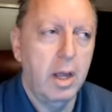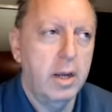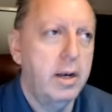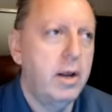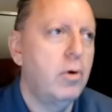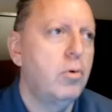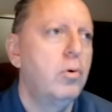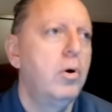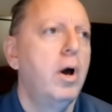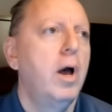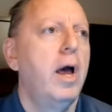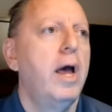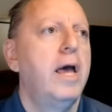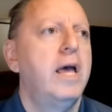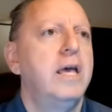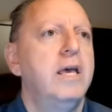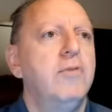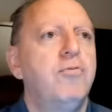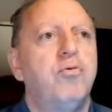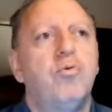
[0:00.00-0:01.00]
Now,
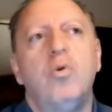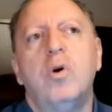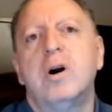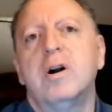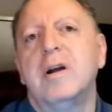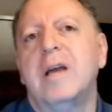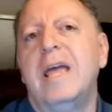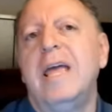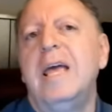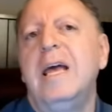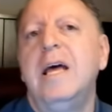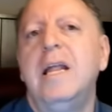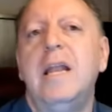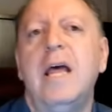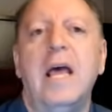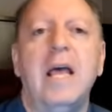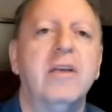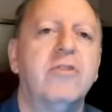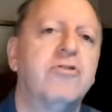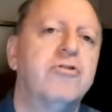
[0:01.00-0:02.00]
if we're in
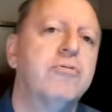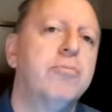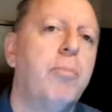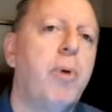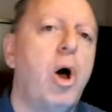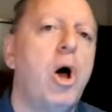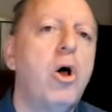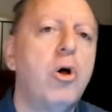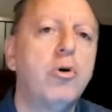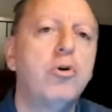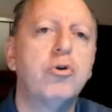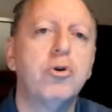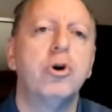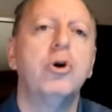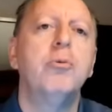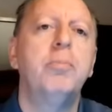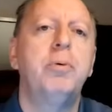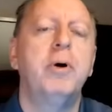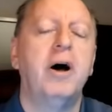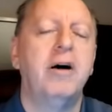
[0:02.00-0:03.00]
a small
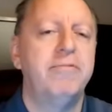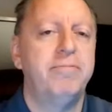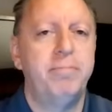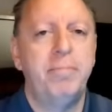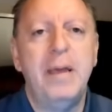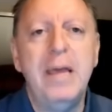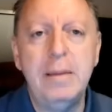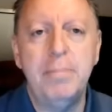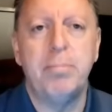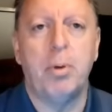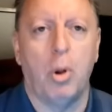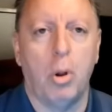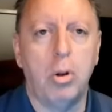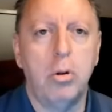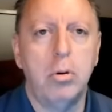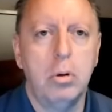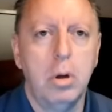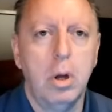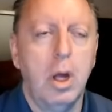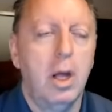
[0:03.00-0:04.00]
group of people,
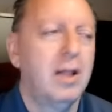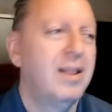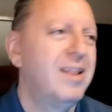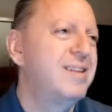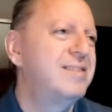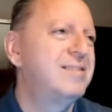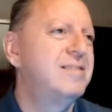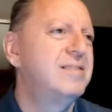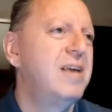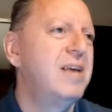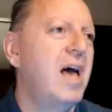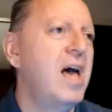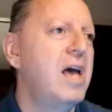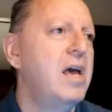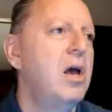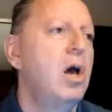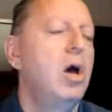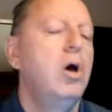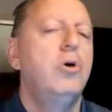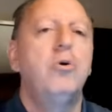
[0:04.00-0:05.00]
Let's
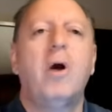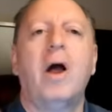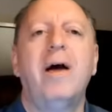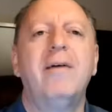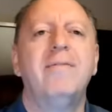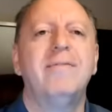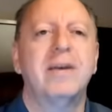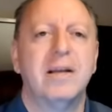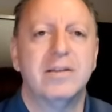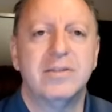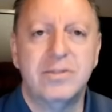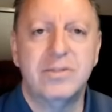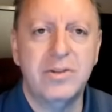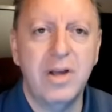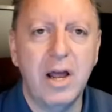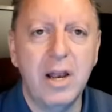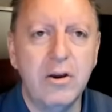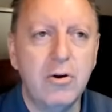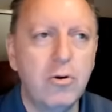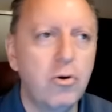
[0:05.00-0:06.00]
say you're having a
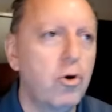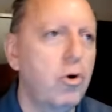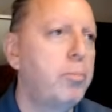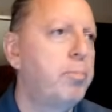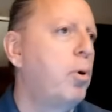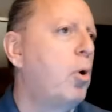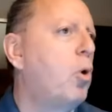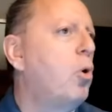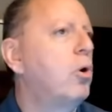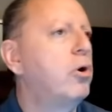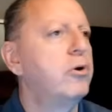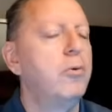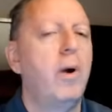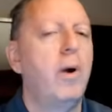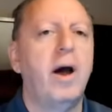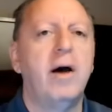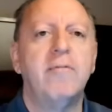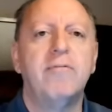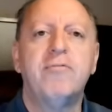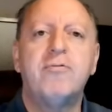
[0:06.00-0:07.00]
study group or you
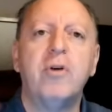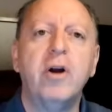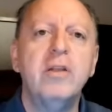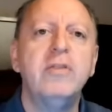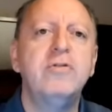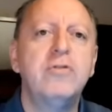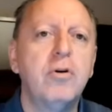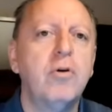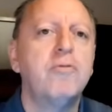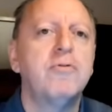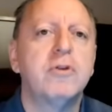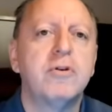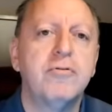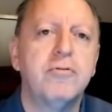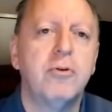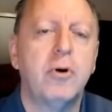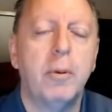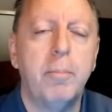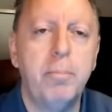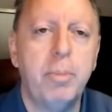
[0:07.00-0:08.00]
have friends over
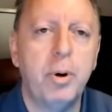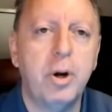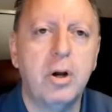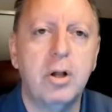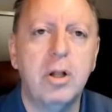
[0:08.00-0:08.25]
for a book